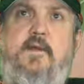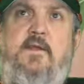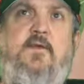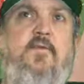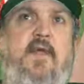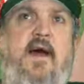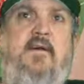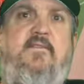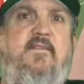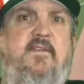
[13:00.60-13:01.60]
in
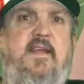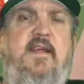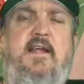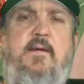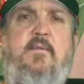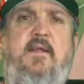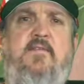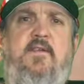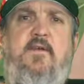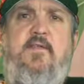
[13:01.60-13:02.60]
2010, I believe
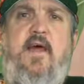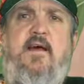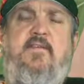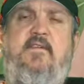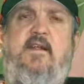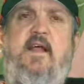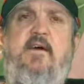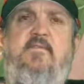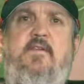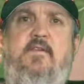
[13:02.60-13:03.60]
in
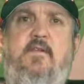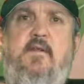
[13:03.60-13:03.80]
2011,